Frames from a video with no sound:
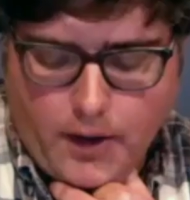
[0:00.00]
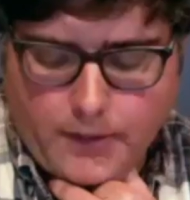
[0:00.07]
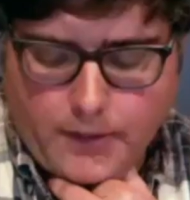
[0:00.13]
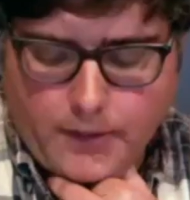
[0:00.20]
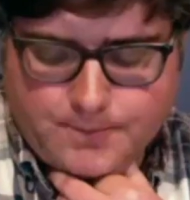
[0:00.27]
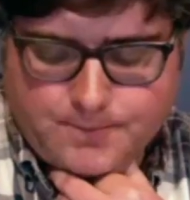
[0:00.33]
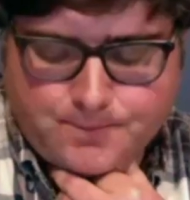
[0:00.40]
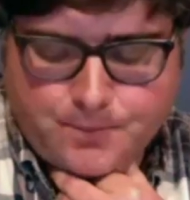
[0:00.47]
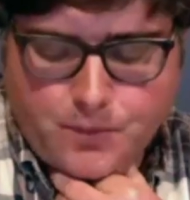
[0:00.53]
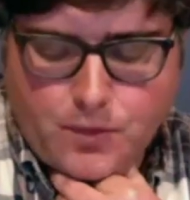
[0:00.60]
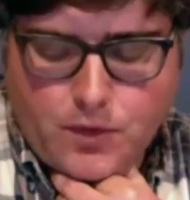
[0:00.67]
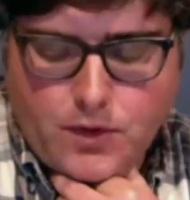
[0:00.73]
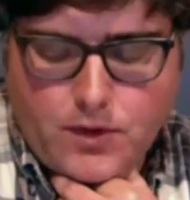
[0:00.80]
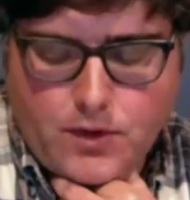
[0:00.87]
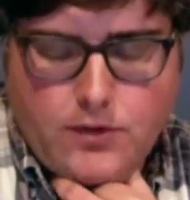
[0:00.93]
Um,
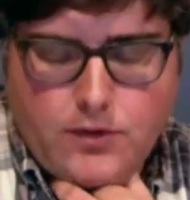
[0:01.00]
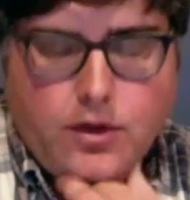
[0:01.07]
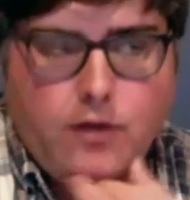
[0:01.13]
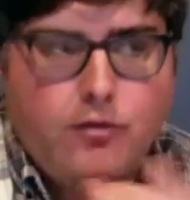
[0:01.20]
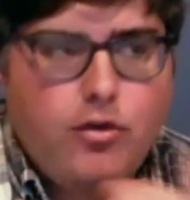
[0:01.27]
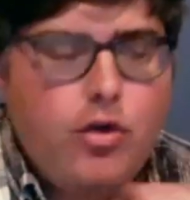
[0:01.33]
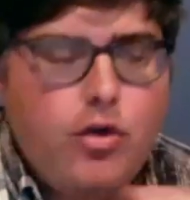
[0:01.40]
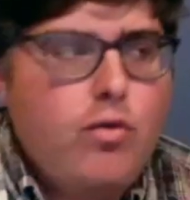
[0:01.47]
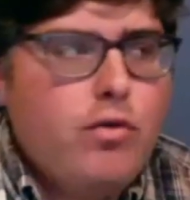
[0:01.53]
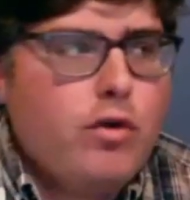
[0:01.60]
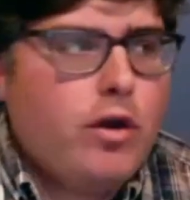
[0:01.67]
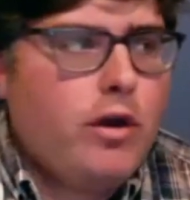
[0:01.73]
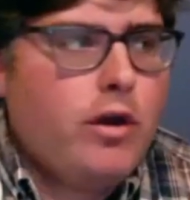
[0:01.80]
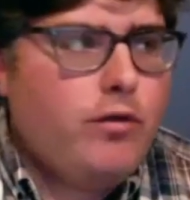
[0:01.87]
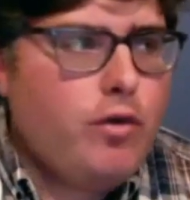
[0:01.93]
if
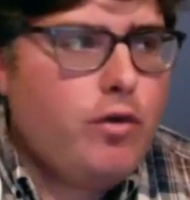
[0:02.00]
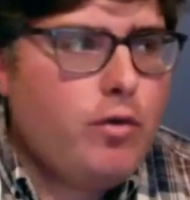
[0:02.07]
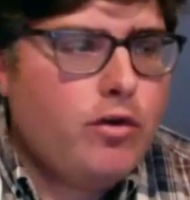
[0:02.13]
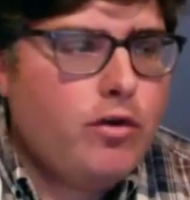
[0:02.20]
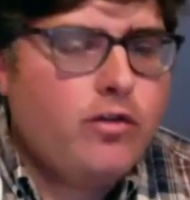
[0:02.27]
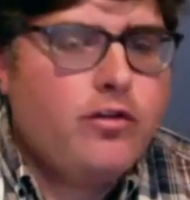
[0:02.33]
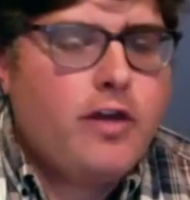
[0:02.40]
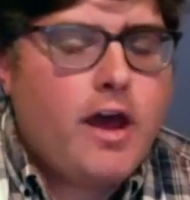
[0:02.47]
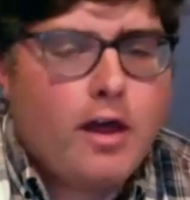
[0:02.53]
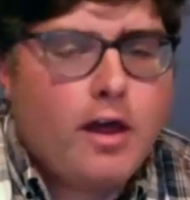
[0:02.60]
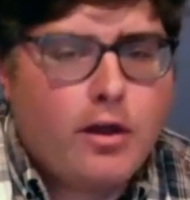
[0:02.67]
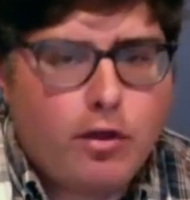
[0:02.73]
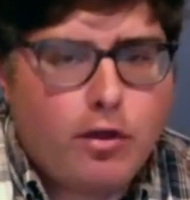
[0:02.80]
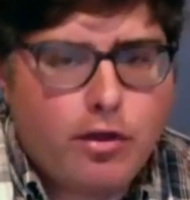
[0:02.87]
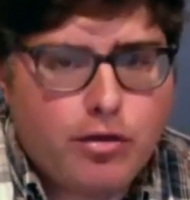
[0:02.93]
you if you were to say
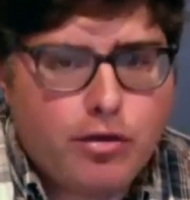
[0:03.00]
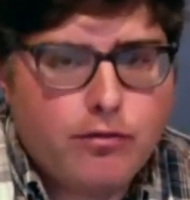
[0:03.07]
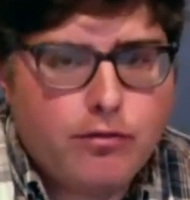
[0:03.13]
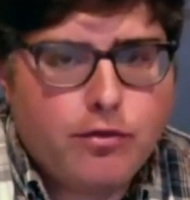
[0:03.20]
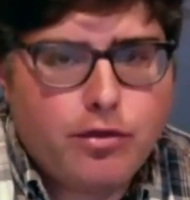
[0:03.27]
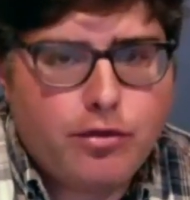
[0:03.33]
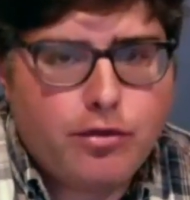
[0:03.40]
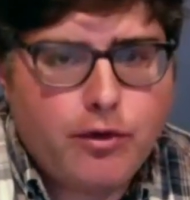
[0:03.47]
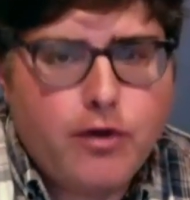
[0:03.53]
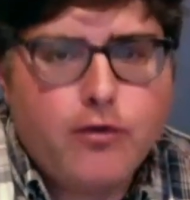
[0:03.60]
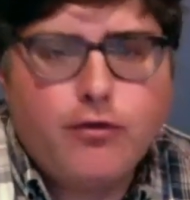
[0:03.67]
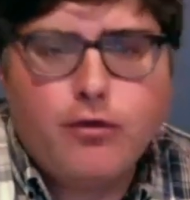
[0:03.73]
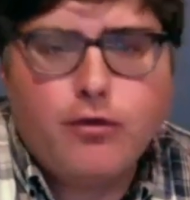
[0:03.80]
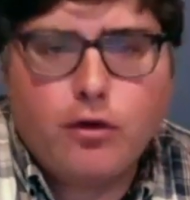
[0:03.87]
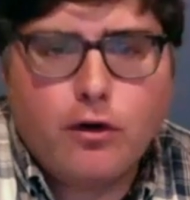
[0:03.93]
like the th- three
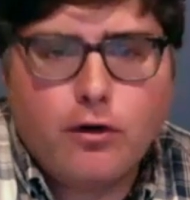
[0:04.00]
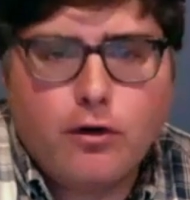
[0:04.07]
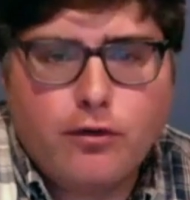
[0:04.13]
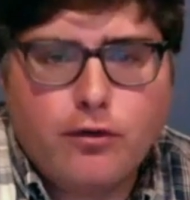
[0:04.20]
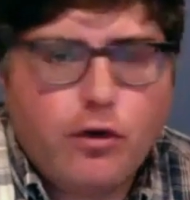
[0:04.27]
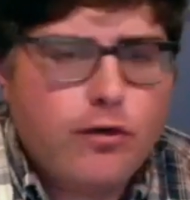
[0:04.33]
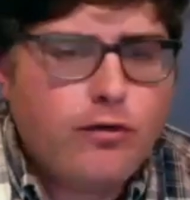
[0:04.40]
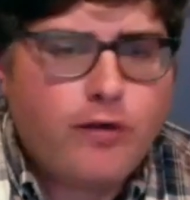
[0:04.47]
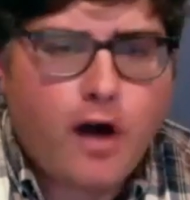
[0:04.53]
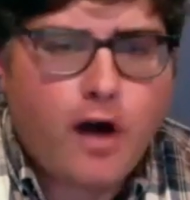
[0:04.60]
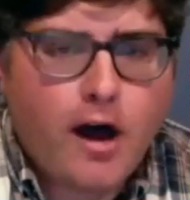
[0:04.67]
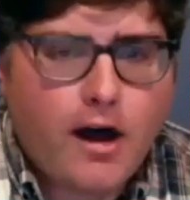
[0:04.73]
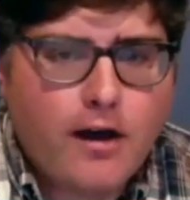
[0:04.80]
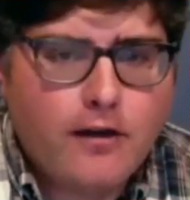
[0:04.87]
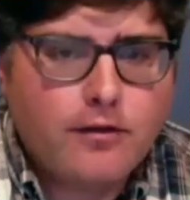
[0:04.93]
or four, four or
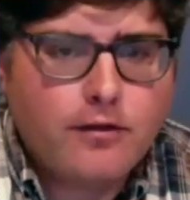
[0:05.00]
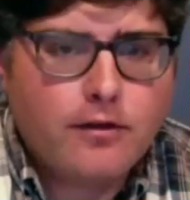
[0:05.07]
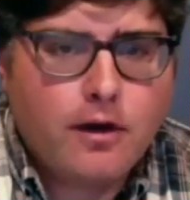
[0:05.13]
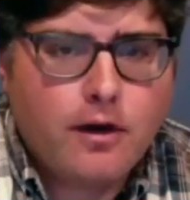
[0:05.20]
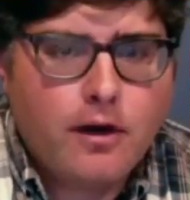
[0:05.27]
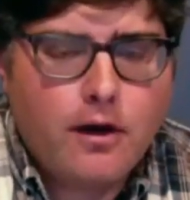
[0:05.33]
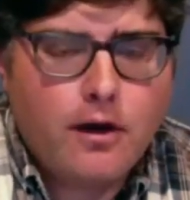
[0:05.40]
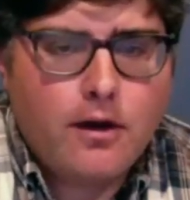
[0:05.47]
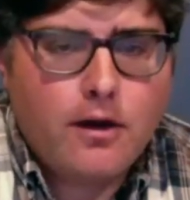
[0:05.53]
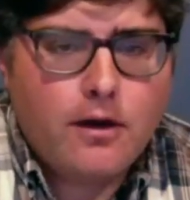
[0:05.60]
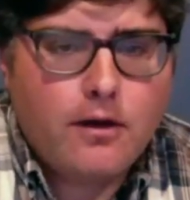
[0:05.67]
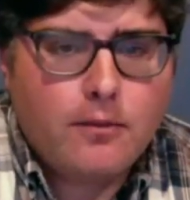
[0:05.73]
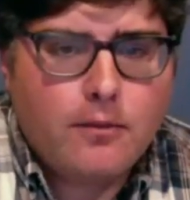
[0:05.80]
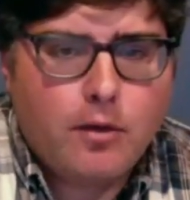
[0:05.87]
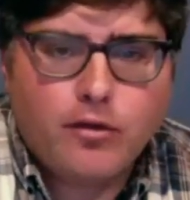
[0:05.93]
five
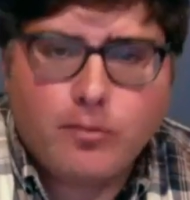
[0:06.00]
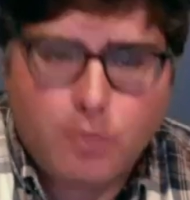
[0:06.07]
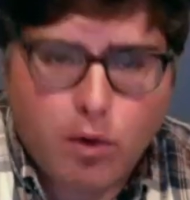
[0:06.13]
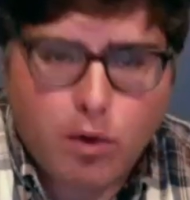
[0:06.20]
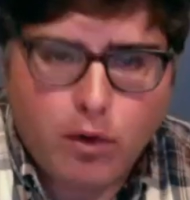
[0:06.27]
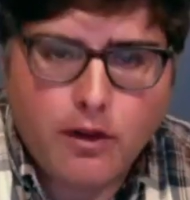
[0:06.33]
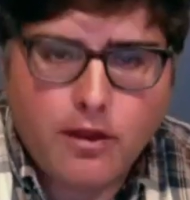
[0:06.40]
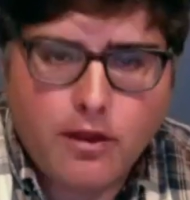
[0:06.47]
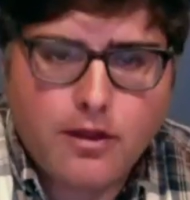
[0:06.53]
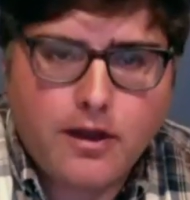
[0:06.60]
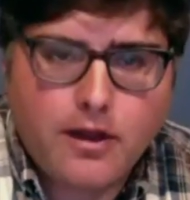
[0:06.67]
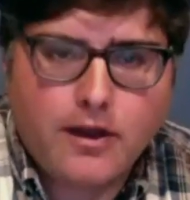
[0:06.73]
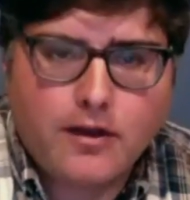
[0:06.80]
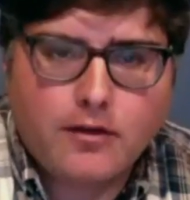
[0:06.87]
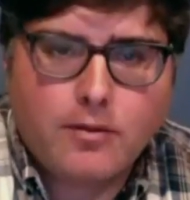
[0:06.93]
most important
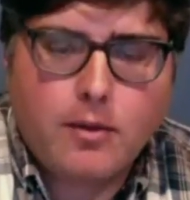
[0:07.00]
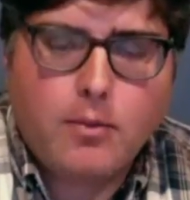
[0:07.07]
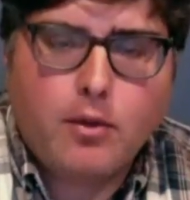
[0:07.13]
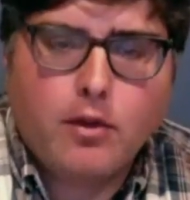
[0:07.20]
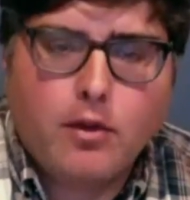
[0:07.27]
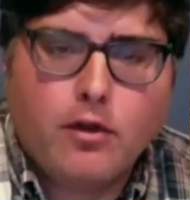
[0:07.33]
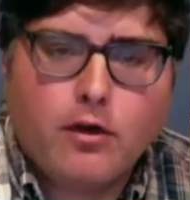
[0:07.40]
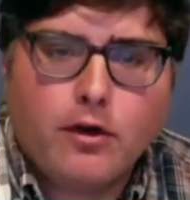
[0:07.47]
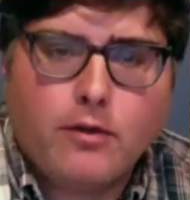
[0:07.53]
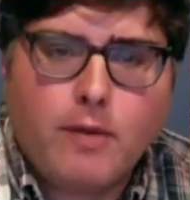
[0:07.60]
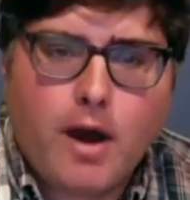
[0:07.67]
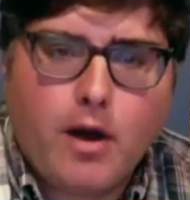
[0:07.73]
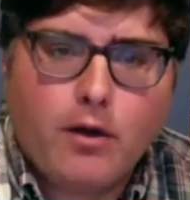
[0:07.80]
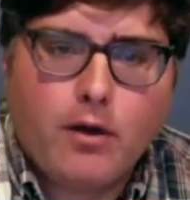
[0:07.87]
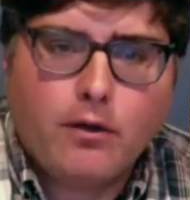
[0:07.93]
things people learn
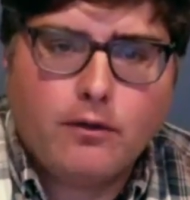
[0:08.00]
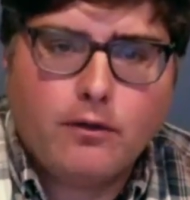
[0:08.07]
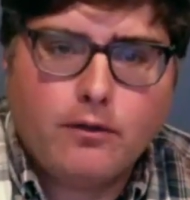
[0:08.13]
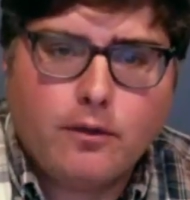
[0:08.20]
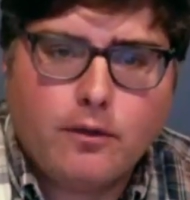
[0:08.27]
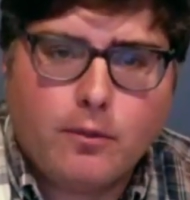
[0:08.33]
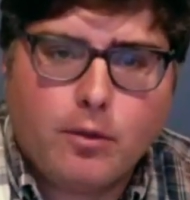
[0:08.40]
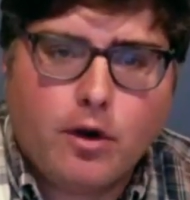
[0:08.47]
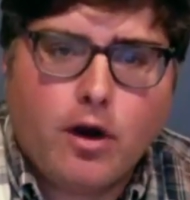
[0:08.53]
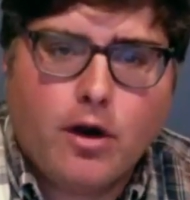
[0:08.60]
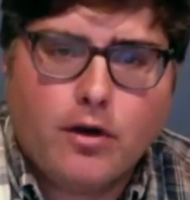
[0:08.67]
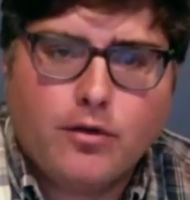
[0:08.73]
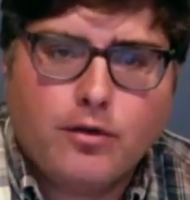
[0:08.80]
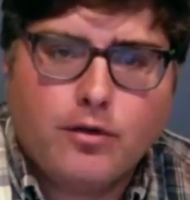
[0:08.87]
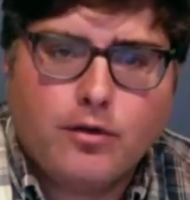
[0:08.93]
about the
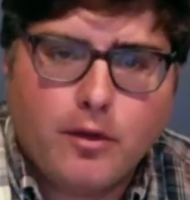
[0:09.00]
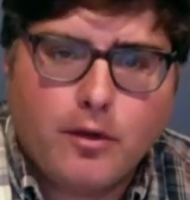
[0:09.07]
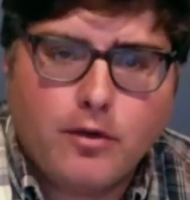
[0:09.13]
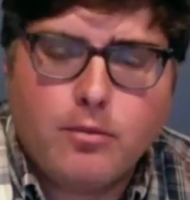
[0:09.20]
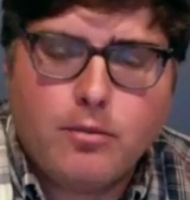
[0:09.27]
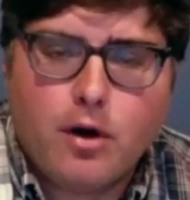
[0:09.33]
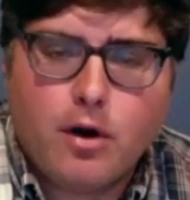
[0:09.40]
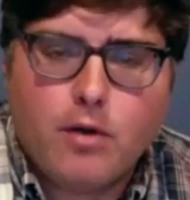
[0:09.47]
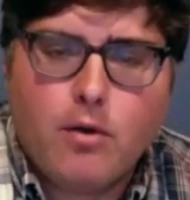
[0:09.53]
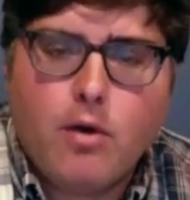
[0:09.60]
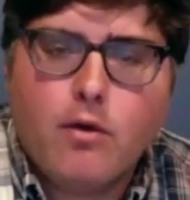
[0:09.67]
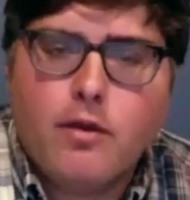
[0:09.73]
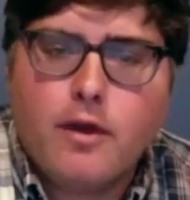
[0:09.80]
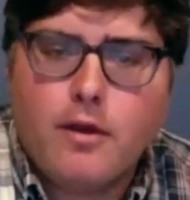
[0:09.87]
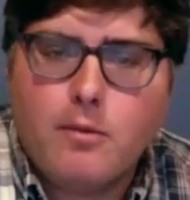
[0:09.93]
Bronx from this book,
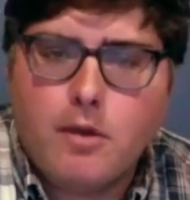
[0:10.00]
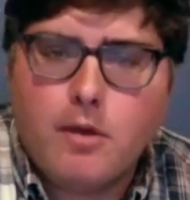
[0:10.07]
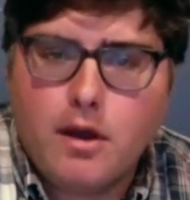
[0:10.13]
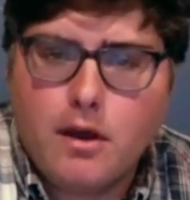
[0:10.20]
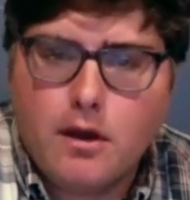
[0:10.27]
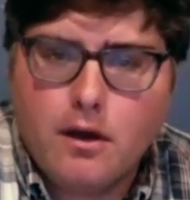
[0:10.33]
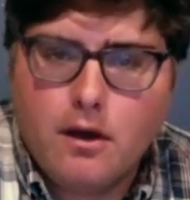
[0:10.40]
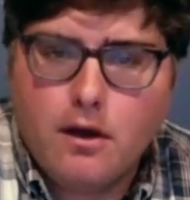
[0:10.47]
what would they be?